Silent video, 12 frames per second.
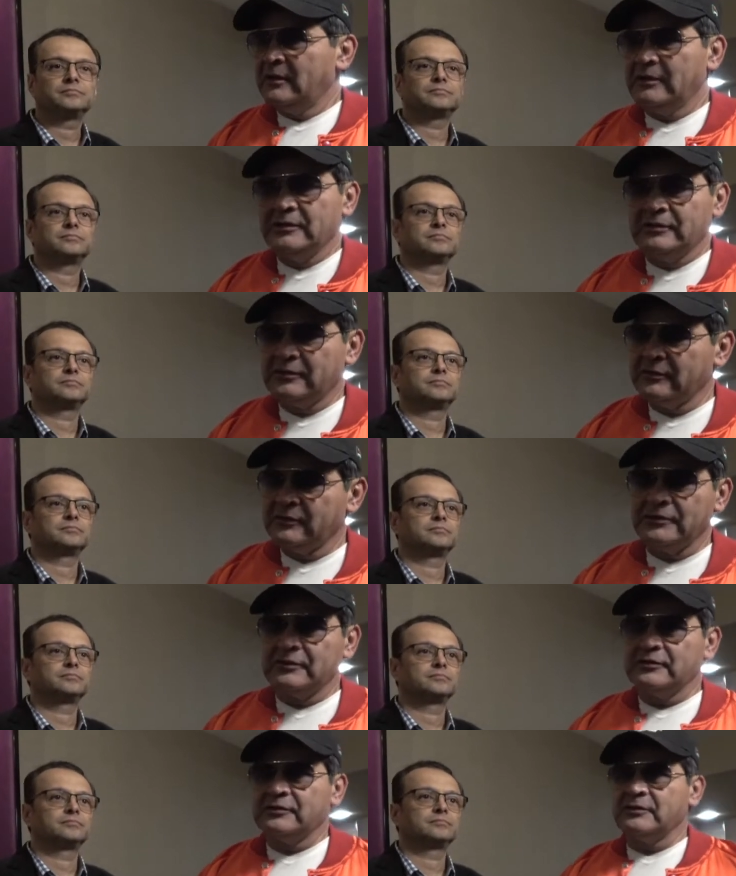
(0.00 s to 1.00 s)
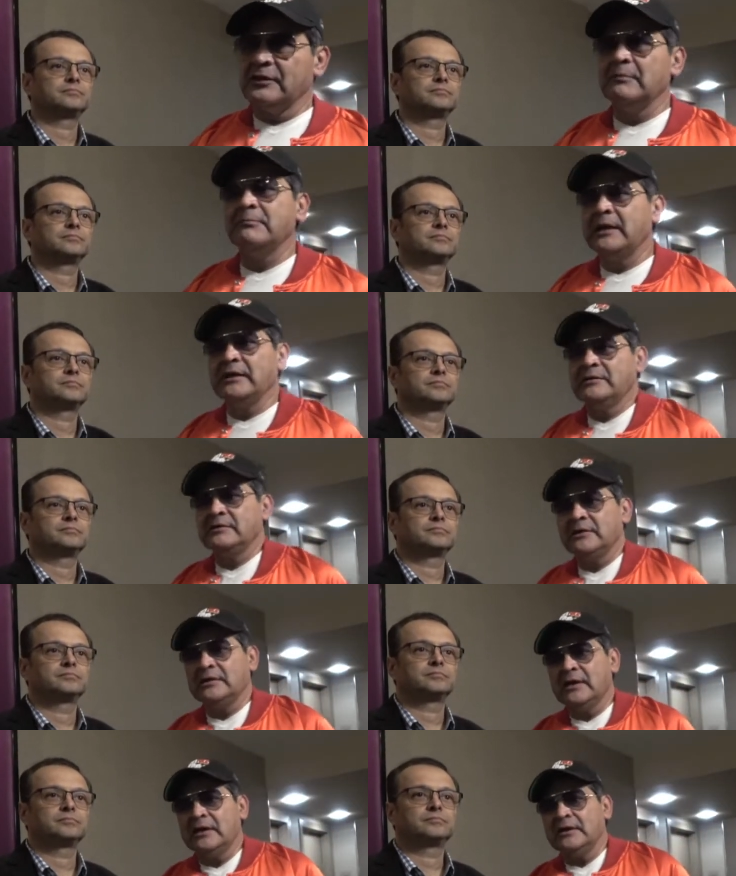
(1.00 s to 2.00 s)
Speaker 1: It's just
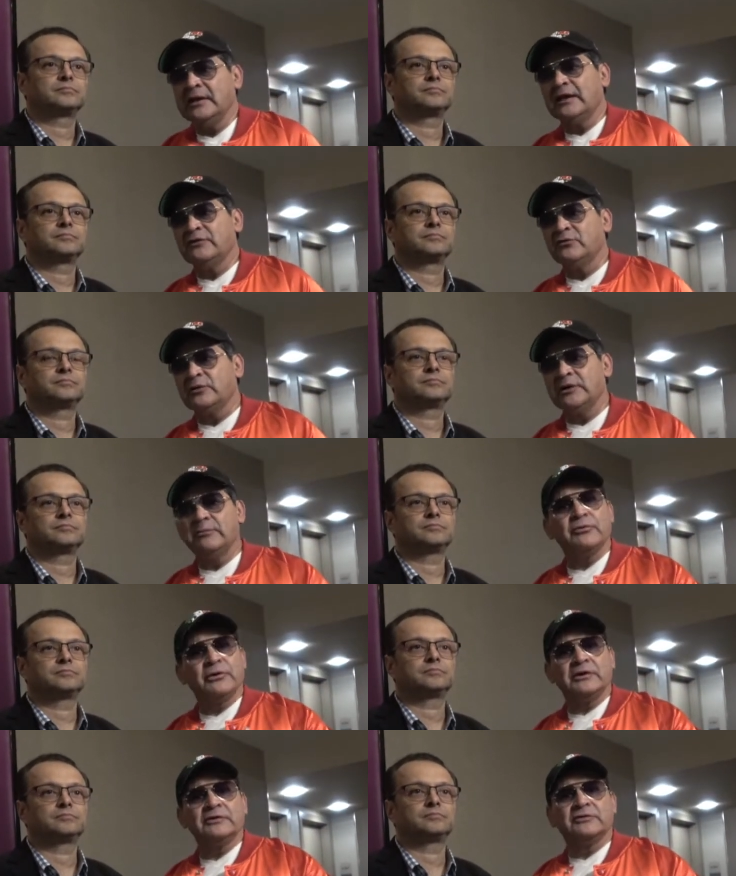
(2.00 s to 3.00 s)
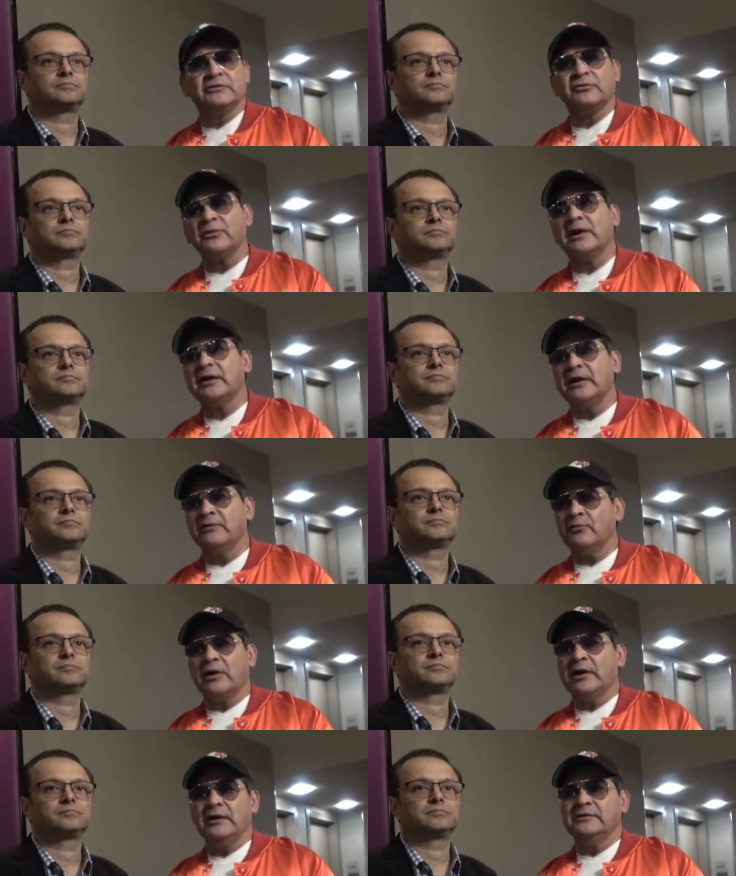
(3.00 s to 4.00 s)
amazing, and that's what he brings to Ryan. And
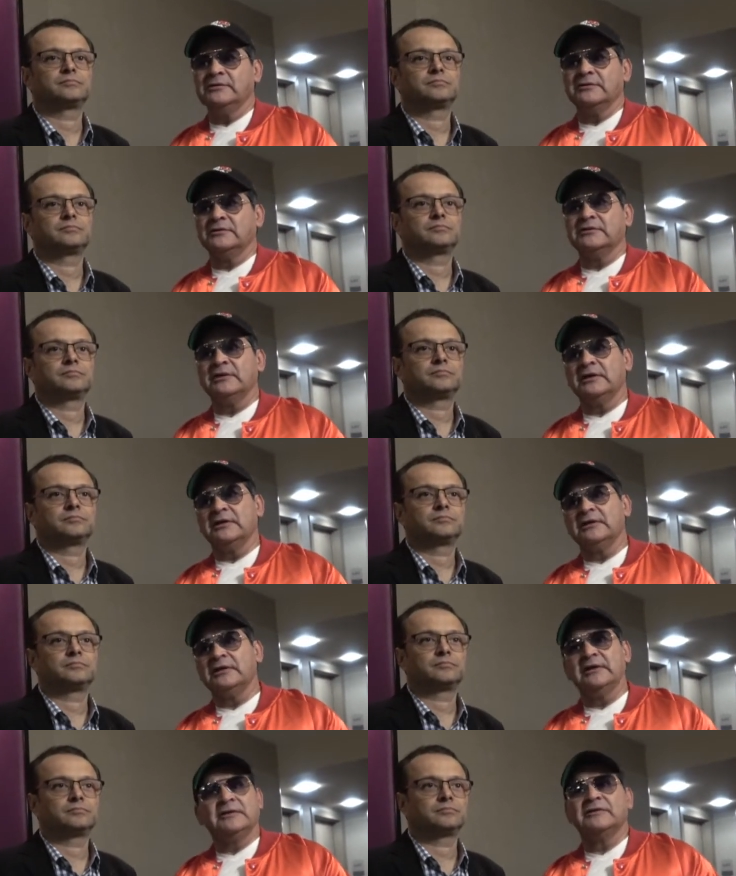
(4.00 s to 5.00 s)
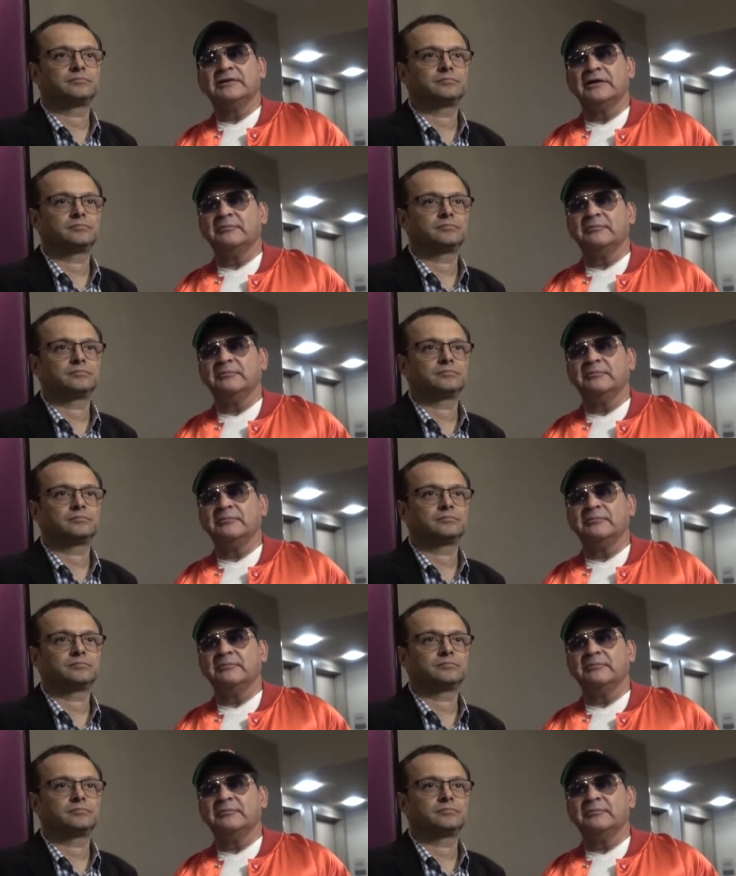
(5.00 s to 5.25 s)
Ryan just like eats it